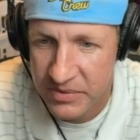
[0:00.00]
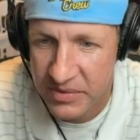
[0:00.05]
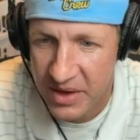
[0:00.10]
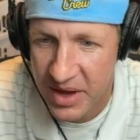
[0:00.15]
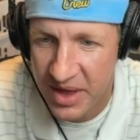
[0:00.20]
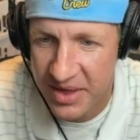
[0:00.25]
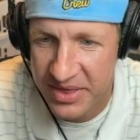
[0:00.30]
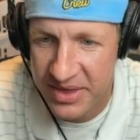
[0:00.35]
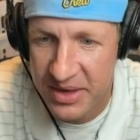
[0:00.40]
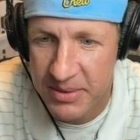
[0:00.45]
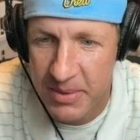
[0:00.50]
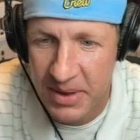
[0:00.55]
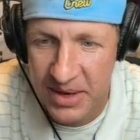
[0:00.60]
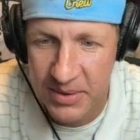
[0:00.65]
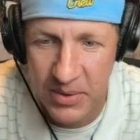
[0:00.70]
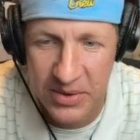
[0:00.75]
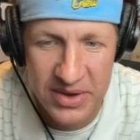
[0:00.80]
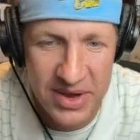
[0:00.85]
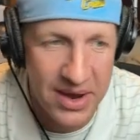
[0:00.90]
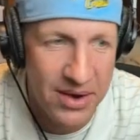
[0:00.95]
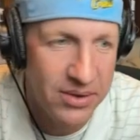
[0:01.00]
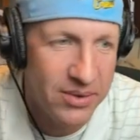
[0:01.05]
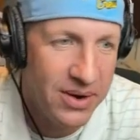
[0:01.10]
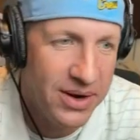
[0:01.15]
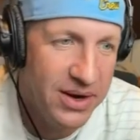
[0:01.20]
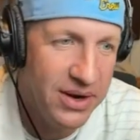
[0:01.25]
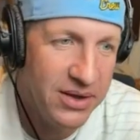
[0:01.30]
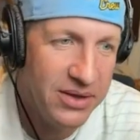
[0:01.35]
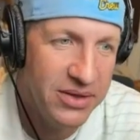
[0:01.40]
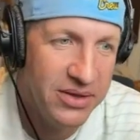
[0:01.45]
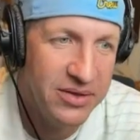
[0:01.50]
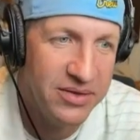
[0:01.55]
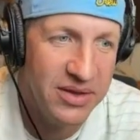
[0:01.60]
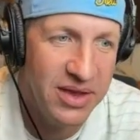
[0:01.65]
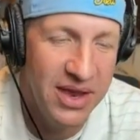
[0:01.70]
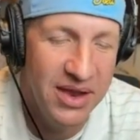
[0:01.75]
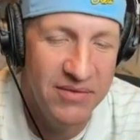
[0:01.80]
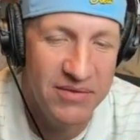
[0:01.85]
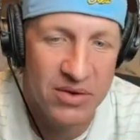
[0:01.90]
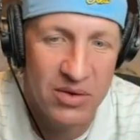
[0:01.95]
I think my downright ugly is going
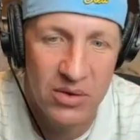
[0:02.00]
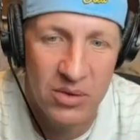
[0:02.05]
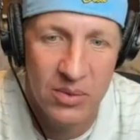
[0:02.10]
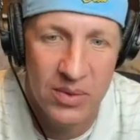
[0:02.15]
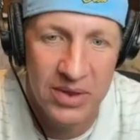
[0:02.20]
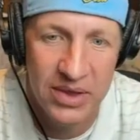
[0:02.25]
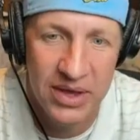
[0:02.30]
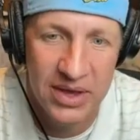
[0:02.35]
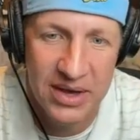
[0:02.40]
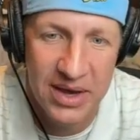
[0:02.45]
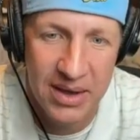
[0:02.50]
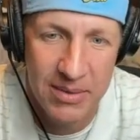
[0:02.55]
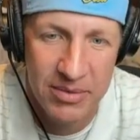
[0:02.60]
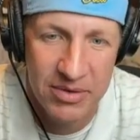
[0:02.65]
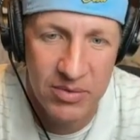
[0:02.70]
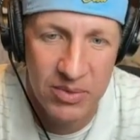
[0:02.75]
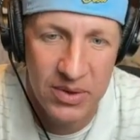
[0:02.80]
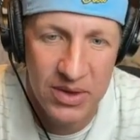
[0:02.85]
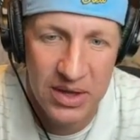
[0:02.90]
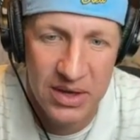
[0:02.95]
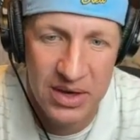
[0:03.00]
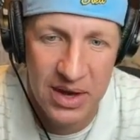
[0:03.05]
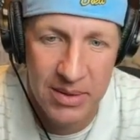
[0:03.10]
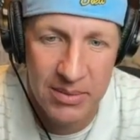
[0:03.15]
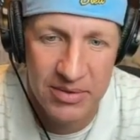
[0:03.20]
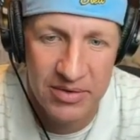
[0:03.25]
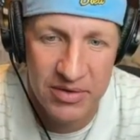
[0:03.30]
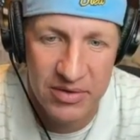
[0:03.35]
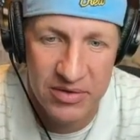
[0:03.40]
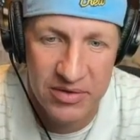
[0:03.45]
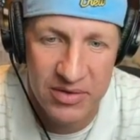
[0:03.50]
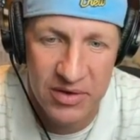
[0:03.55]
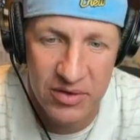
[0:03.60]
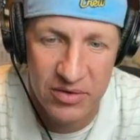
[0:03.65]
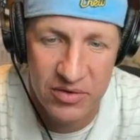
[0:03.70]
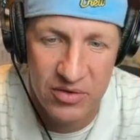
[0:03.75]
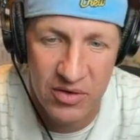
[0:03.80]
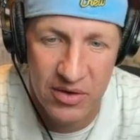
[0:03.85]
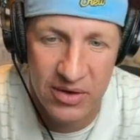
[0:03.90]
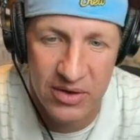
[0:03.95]
to have to go to Willie Adames. Willie Adames is still
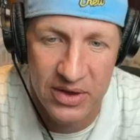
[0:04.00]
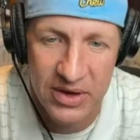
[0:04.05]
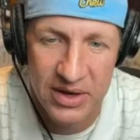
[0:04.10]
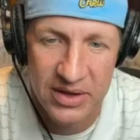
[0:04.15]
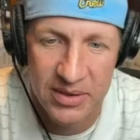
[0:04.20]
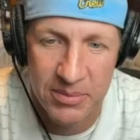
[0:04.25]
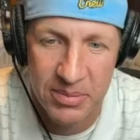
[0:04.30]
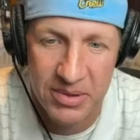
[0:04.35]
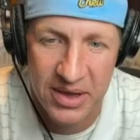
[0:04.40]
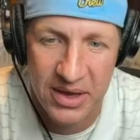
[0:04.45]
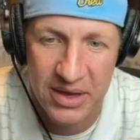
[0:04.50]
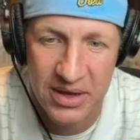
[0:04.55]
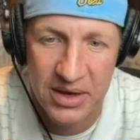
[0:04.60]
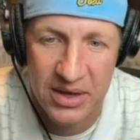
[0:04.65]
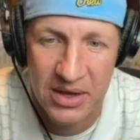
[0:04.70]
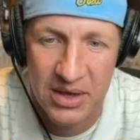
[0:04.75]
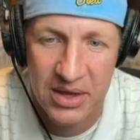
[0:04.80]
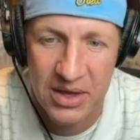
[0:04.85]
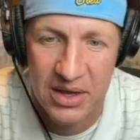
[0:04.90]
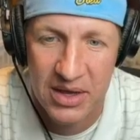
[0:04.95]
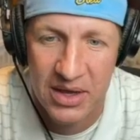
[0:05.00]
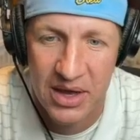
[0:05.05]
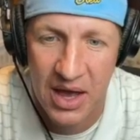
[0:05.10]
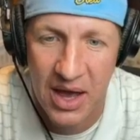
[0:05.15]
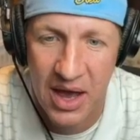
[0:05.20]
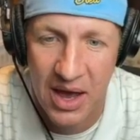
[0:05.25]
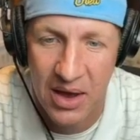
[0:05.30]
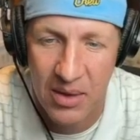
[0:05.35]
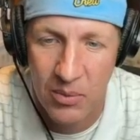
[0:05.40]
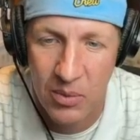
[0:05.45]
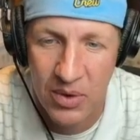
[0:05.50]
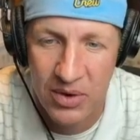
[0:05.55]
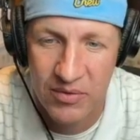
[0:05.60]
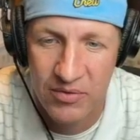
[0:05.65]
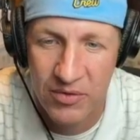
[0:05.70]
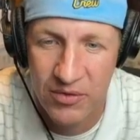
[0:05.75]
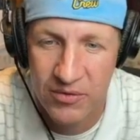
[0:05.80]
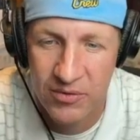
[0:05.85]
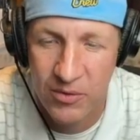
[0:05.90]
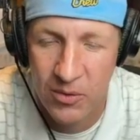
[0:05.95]
struggling at the plate.
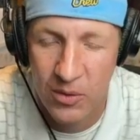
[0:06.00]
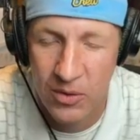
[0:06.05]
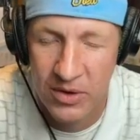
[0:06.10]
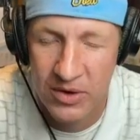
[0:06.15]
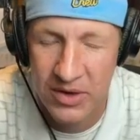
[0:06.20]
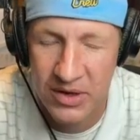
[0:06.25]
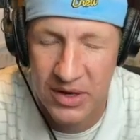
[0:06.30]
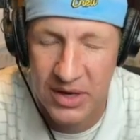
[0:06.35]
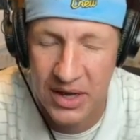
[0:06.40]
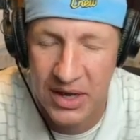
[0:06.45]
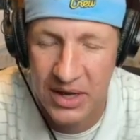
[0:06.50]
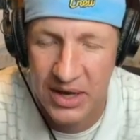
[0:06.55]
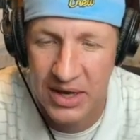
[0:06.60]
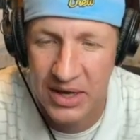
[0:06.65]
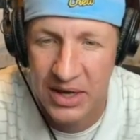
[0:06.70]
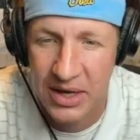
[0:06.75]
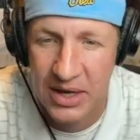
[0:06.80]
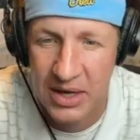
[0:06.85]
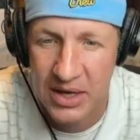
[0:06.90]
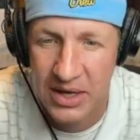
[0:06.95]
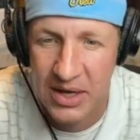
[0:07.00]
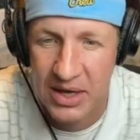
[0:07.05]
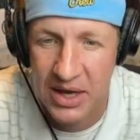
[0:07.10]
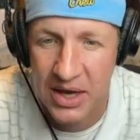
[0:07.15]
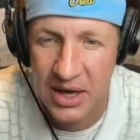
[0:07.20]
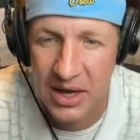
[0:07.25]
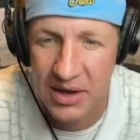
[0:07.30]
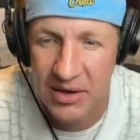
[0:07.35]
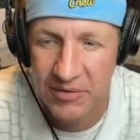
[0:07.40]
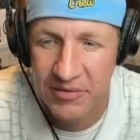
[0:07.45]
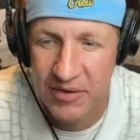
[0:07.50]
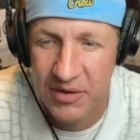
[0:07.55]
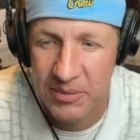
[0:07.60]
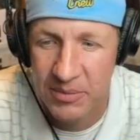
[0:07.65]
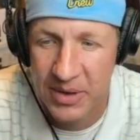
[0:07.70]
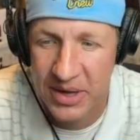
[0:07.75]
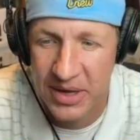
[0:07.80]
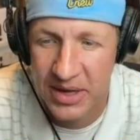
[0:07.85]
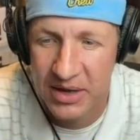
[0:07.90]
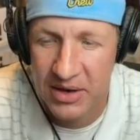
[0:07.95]
1-for-4 today, followed by